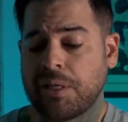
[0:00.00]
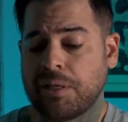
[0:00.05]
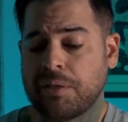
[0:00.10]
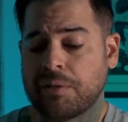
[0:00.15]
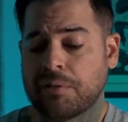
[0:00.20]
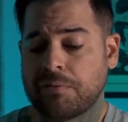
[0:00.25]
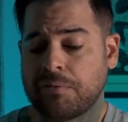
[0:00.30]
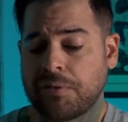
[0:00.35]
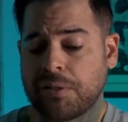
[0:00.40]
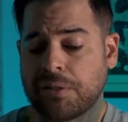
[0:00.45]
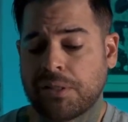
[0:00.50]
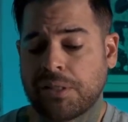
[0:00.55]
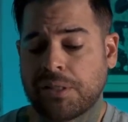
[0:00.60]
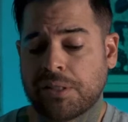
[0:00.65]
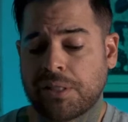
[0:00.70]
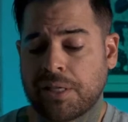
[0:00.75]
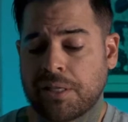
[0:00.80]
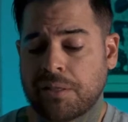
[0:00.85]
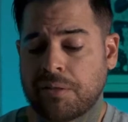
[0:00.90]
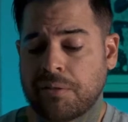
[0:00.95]
You're feeling
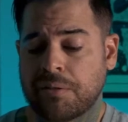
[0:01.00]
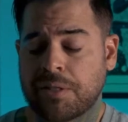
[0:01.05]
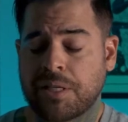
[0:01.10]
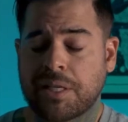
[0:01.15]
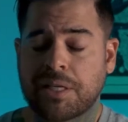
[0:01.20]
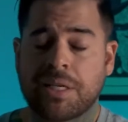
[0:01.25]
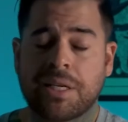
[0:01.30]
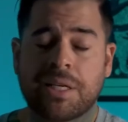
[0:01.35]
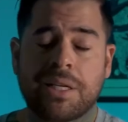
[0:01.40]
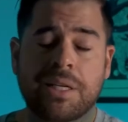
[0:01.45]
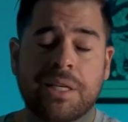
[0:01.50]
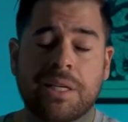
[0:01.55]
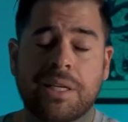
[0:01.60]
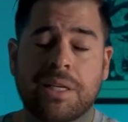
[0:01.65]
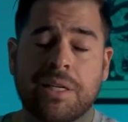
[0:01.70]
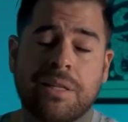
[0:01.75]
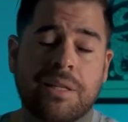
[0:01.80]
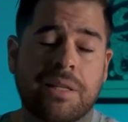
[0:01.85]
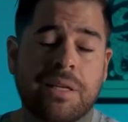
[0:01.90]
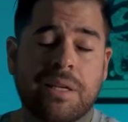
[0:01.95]
like you're not getting
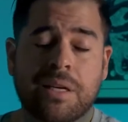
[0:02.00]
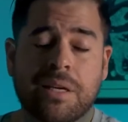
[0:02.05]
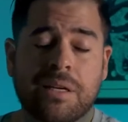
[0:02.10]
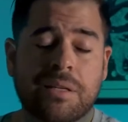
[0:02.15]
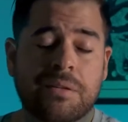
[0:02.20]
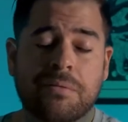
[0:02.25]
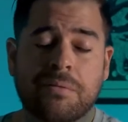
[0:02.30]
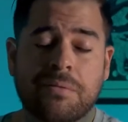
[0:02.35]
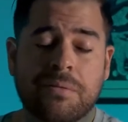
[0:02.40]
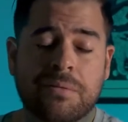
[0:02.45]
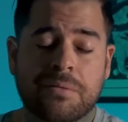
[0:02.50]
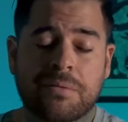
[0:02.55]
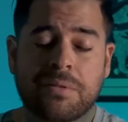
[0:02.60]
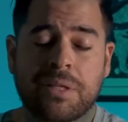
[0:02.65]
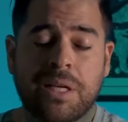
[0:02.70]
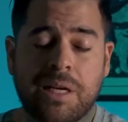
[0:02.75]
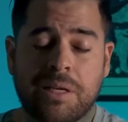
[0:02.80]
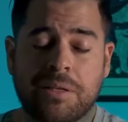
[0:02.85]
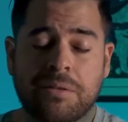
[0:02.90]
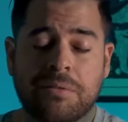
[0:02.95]
anything out of
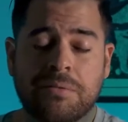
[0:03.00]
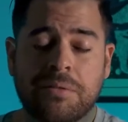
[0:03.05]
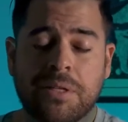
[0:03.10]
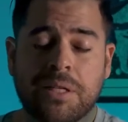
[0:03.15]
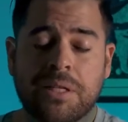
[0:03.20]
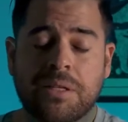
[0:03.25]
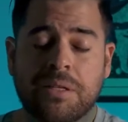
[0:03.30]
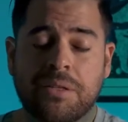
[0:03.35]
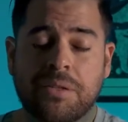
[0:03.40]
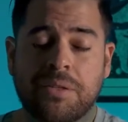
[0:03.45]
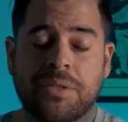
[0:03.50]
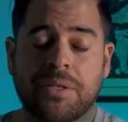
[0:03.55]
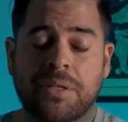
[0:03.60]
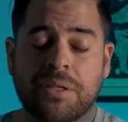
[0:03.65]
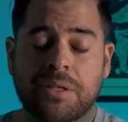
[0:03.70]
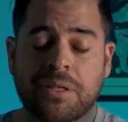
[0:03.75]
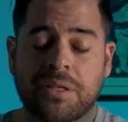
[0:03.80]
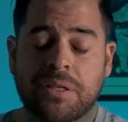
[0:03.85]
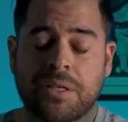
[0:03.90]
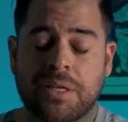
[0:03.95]

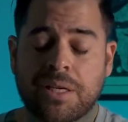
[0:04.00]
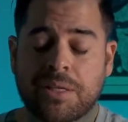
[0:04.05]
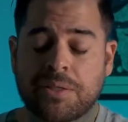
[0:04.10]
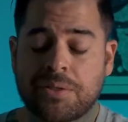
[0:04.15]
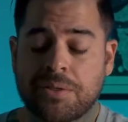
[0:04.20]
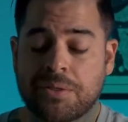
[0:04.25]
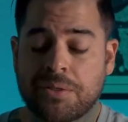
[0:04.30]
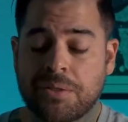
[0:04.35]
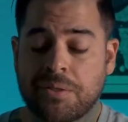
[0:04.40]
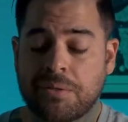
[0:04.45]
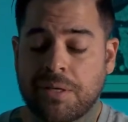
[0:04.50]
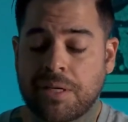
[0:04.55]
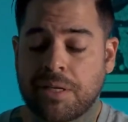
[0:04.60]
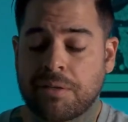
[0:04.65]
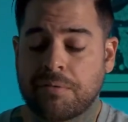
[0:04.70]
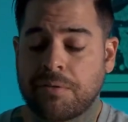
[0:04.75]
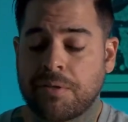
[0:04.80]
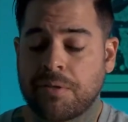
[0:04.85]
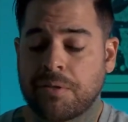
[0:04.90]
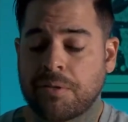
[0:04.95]
the connections you
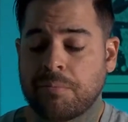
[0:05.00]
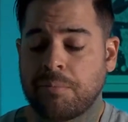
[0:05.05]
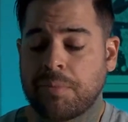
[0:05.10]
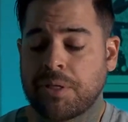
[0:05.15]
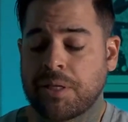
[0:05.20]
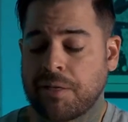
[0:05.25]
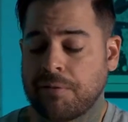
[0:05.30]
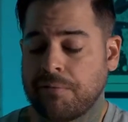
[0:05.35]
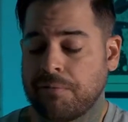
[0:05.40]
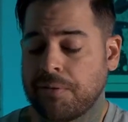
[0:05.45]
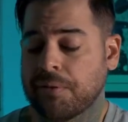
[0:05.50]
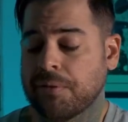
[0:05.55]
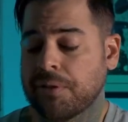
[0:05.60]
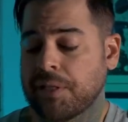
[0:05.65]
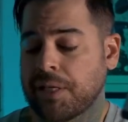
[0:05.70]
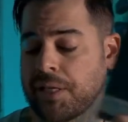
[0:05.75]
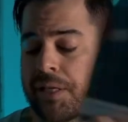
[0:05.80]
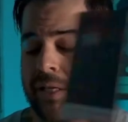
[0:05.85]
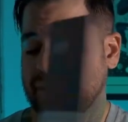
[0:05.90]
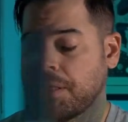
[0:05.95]
have here. But I feel
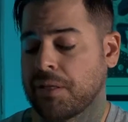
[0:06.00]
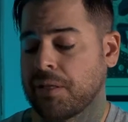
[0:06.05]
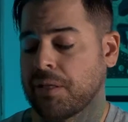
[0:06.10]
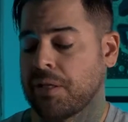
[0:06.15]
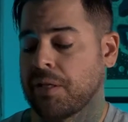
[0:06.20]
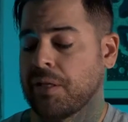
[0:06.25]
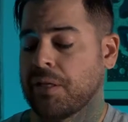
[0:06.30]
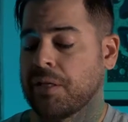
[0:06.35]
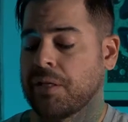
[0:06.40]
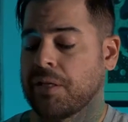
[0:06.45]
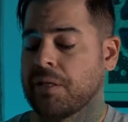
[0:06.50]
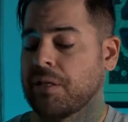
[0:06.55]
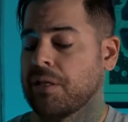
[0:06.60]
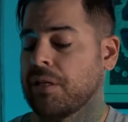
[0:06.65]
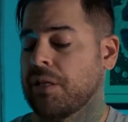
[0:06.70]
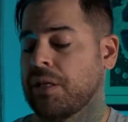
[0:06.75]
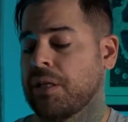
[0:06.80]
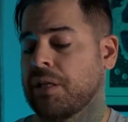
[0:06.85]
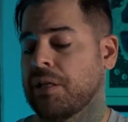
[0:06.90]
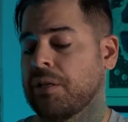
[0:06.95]
like
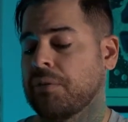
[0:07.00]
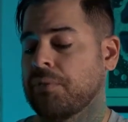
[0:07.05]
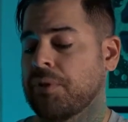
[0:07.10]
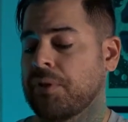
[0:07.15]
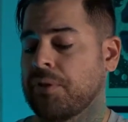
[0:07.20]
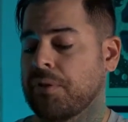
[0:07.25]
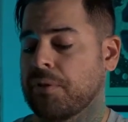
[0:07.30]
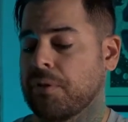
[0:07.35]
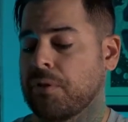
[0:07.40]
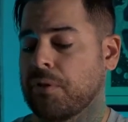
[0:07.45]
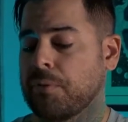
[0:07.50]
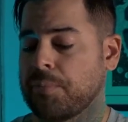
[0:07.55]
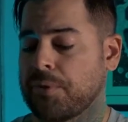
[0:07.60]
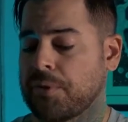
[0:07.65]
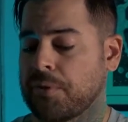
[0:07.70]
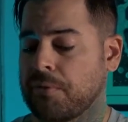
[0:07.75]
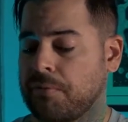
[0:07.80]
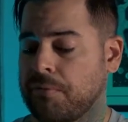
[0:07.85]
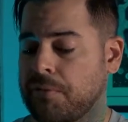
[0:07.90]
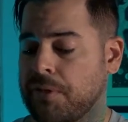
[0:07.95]
with your hopes
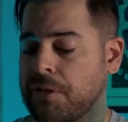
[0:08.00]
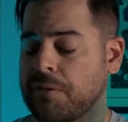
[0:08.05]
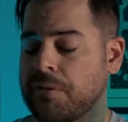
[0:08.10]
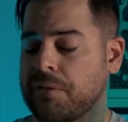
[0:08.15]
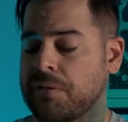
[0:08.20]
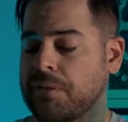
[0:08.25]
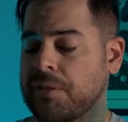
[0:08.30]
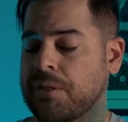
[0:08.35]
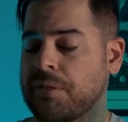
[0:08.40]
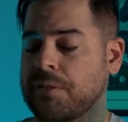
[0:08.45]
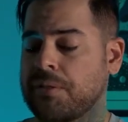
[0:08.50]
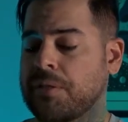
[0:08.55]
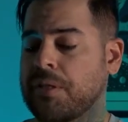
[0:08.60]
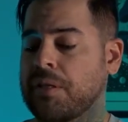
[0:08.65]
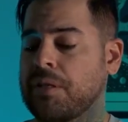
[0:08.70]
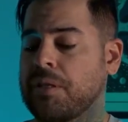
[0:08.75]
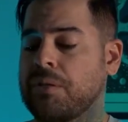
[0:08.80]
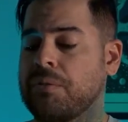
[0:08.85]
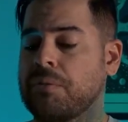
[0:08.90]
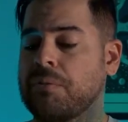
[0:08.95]
and fears is
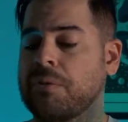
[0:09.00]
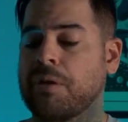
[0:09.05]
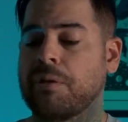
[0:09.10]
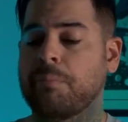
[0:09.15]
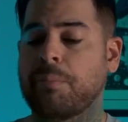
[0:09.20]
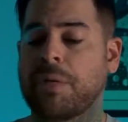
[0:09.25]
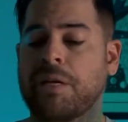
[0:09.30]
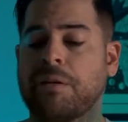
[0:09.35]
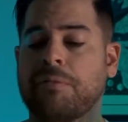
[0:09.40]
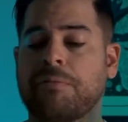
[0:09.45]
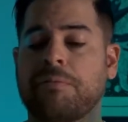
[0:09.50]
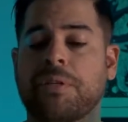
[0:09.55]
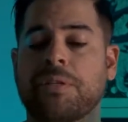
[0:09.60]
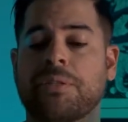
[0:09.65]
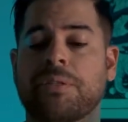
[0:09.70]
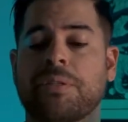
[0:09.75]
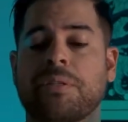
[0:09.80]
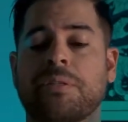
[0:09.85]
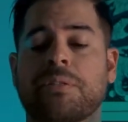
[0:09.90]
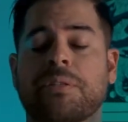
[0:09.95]
that you are
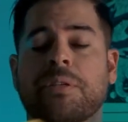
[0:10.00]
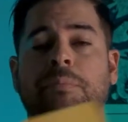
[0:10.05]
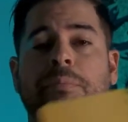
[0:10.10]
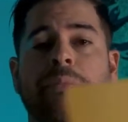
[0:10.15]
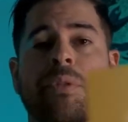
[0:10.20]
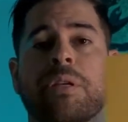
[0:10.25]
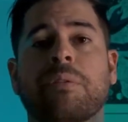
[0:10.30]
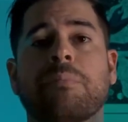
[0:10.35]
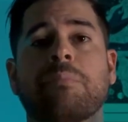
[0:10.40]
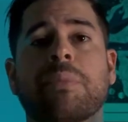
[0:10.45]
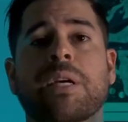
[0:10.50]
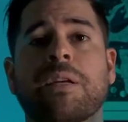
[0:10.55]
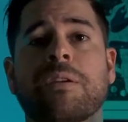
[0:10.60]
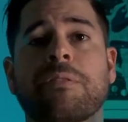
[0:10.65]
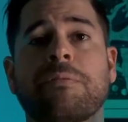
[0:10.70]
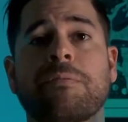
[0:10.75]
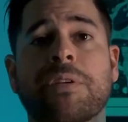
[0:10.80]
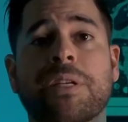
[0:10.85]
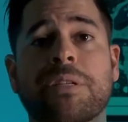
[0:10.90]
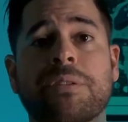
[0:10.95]
manifesting something.
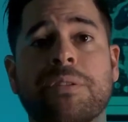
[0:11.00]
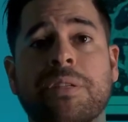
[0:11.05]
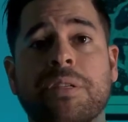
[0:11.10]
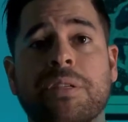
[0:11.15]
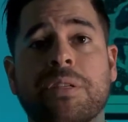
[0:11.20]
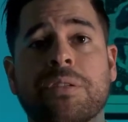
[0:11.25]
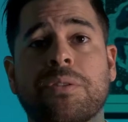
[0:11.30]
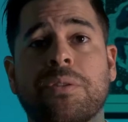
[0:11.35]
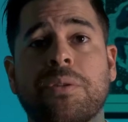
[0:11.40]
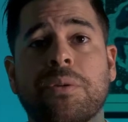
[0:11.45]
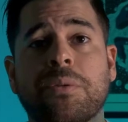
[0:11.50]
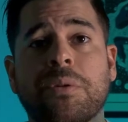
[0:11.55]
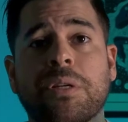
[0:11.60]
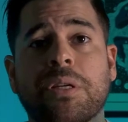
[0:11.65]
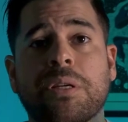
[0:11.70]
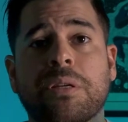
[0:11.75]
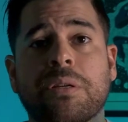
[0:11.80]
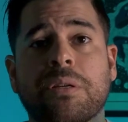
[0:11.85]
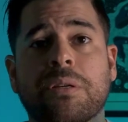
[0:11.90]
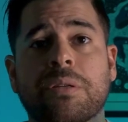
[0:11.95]
Manifesting is
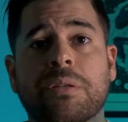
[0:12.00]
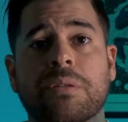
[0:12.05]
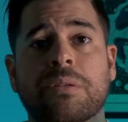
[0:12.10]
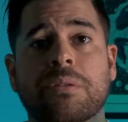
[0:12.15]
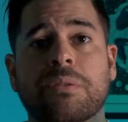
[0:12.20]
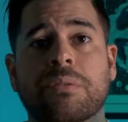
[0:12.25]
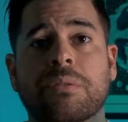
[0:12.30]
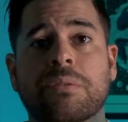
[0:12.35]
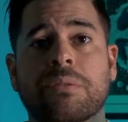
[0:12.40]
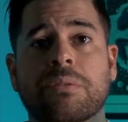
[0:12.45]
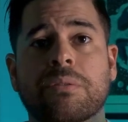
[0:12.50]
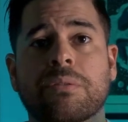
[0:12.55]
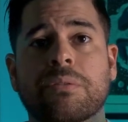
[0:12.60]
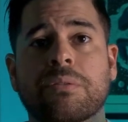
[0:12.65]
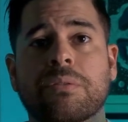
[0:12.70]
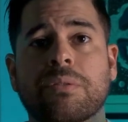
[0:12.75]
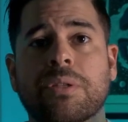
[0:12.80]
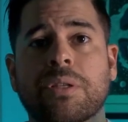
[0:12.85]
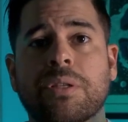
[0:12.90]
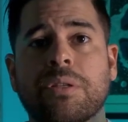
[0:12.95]
doing.
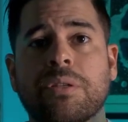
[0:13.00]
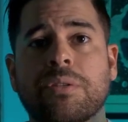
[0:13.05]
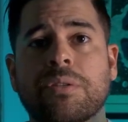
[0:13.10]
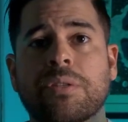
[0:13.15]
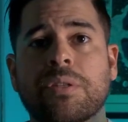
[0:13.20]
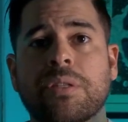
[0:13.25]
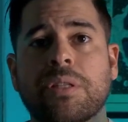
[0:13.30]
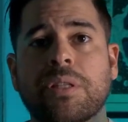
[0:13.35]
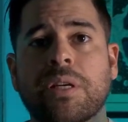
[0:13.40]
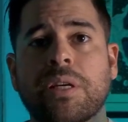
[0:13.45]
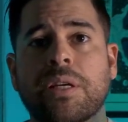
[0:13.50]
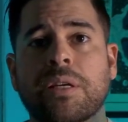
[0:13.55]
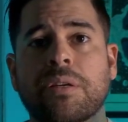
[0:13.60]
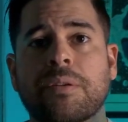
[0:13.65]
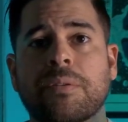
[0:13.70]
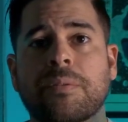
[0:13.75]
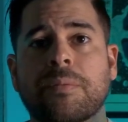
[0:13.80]
Can you see that?